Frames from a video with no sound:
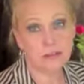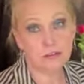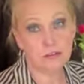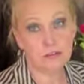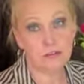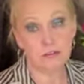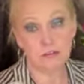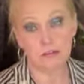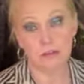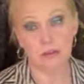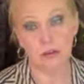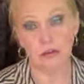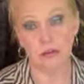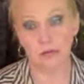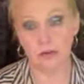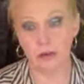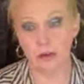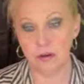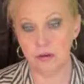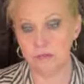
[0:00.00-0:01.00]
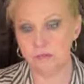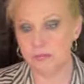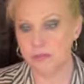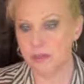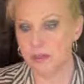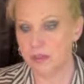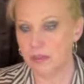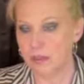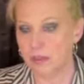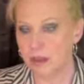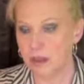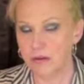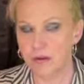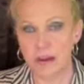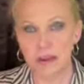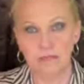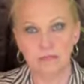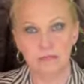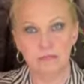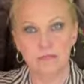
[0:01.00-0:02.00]
the juice though, you know. All
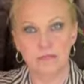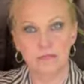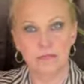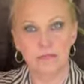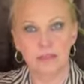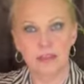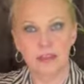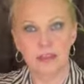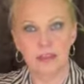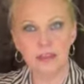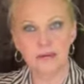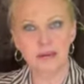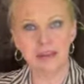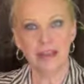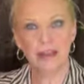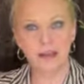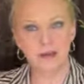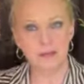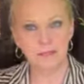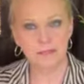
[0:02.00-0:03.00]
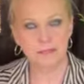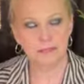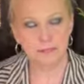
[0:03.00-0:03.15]
right, there we go.